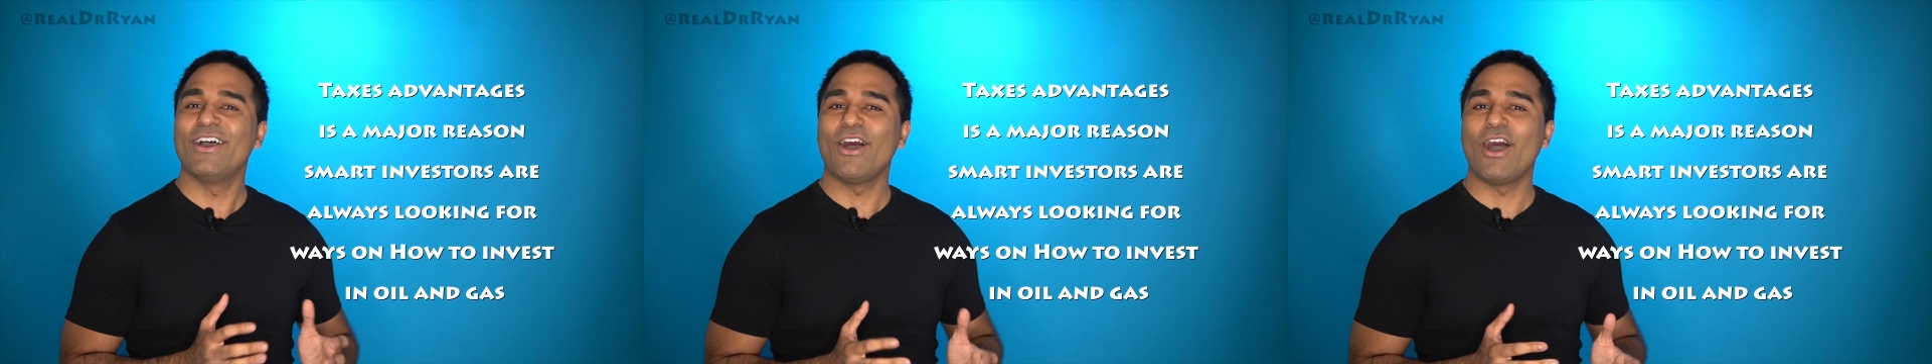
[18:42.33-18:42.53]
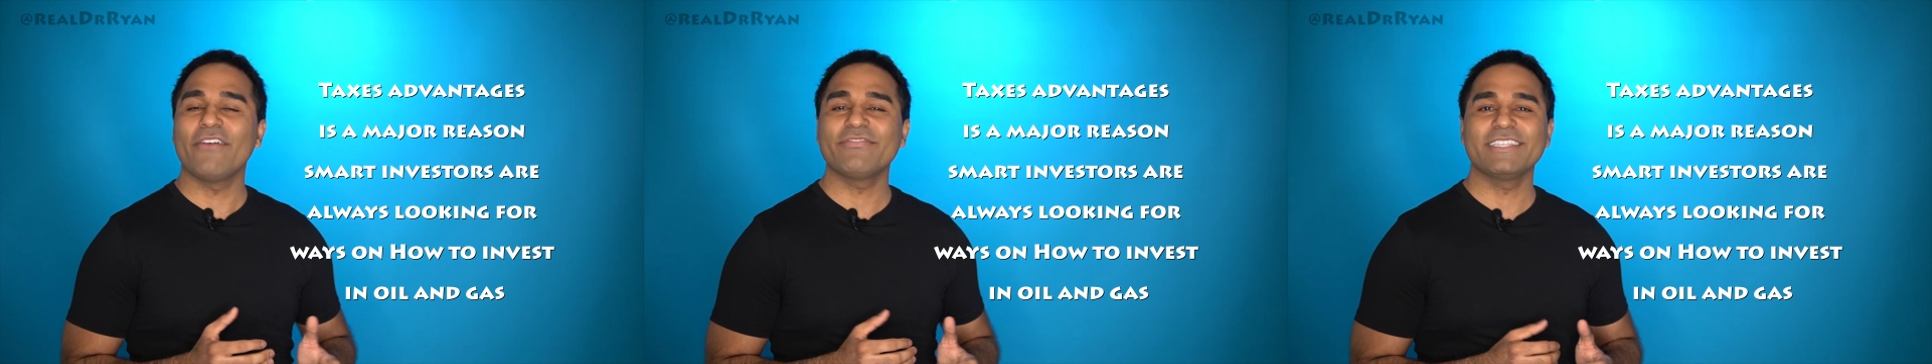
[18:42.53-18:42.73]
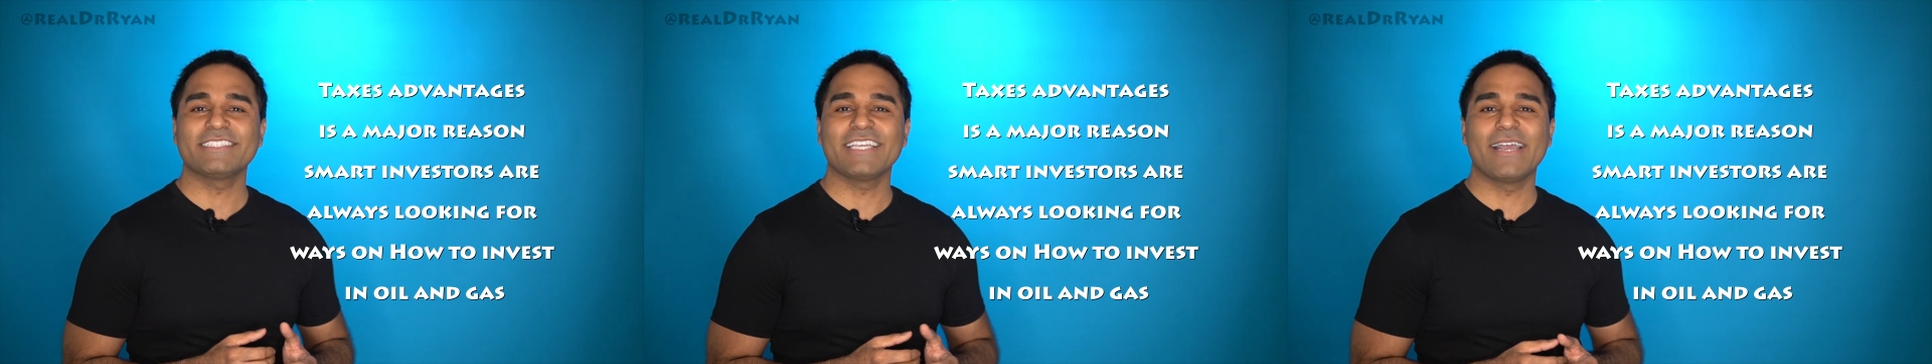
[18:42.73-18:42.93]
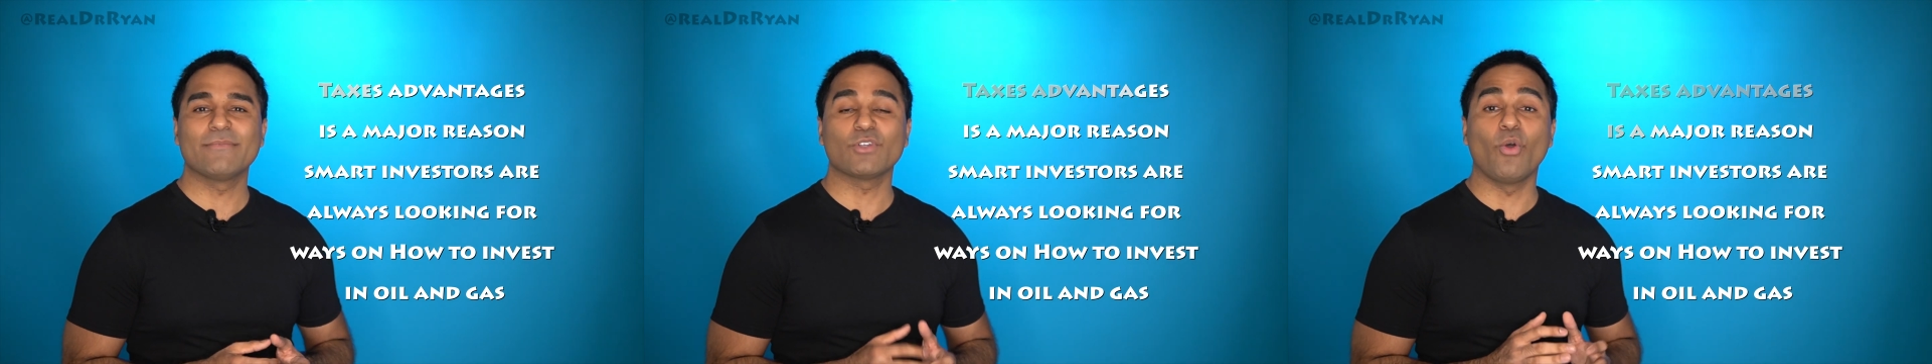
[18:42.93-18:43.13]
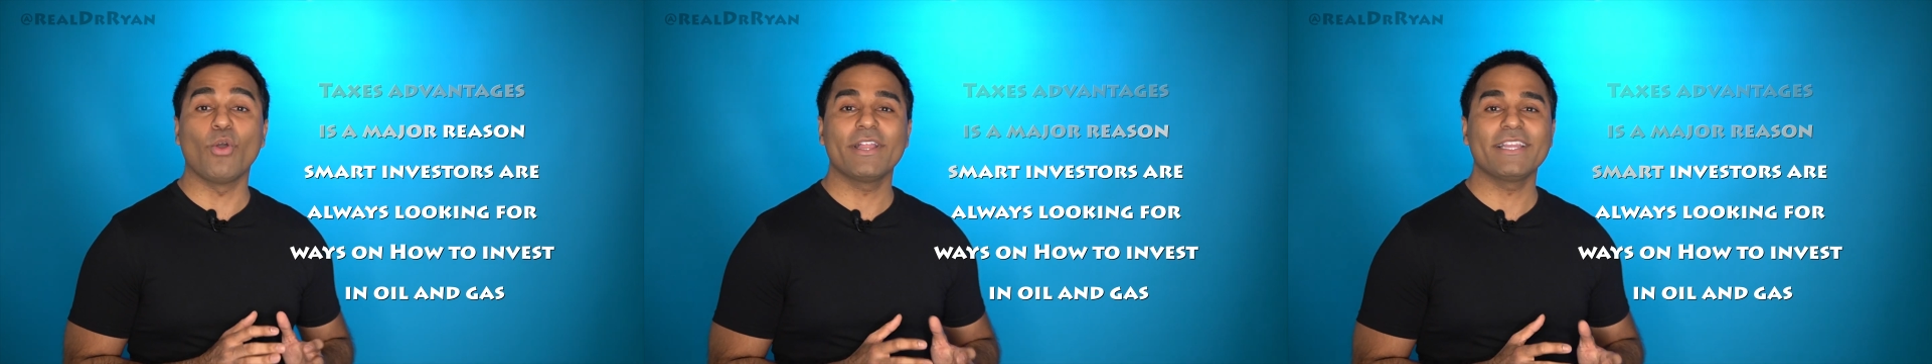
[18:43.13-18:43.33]

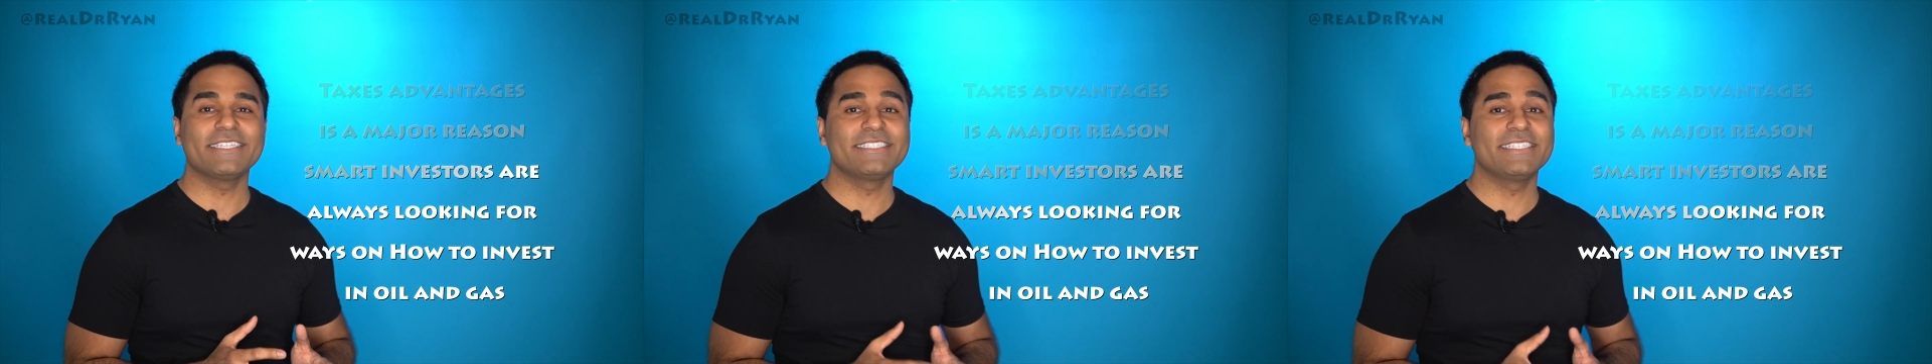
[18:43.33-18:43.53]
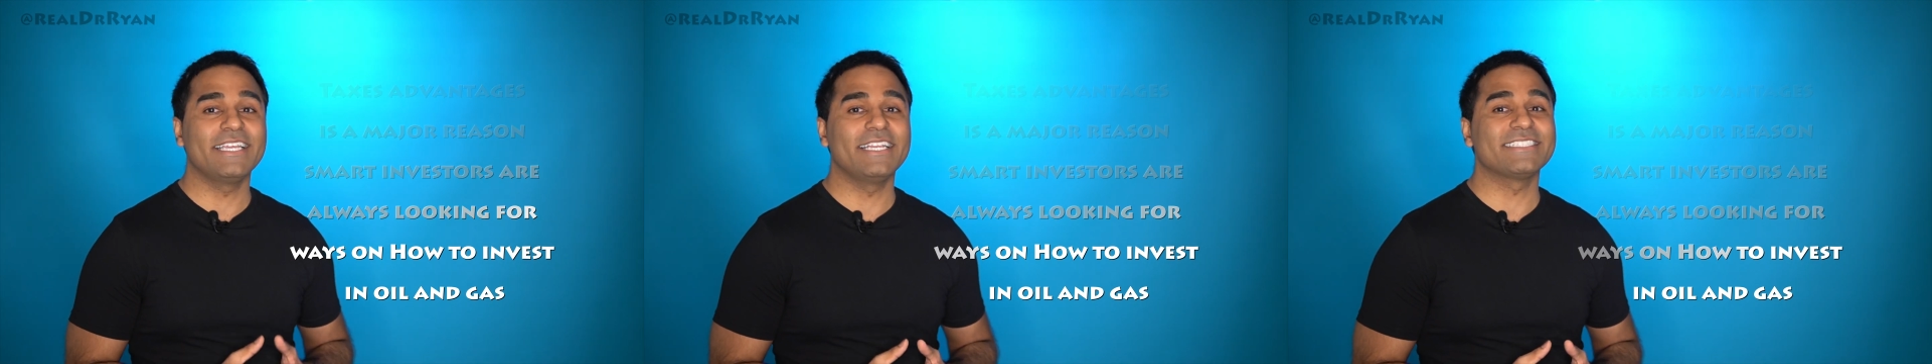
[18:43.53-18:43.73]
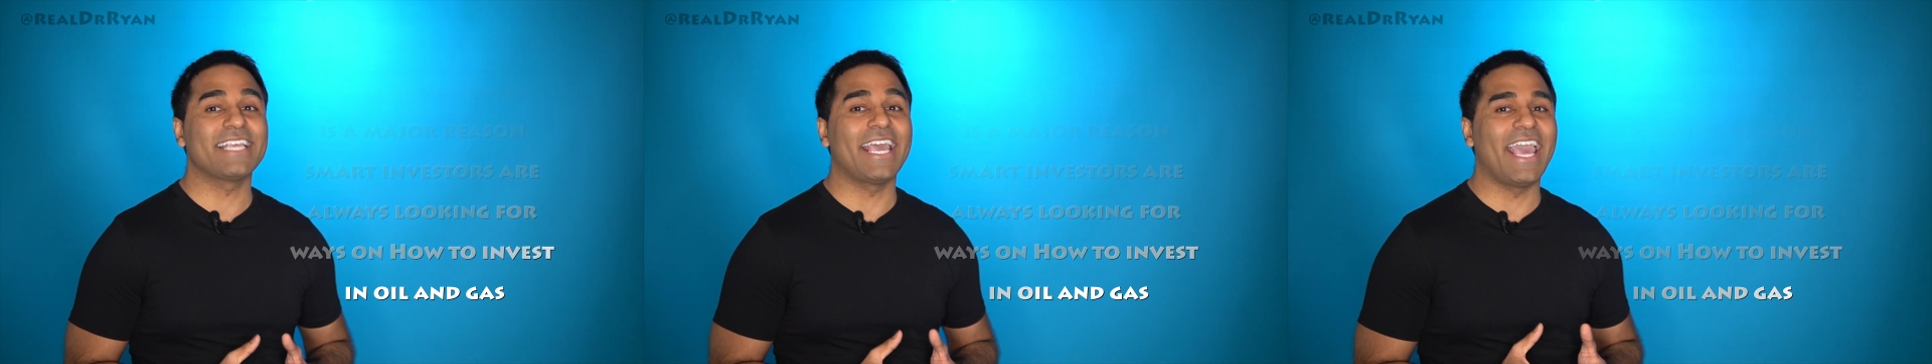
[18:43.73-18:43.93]
Oftentimes, oil is seen as a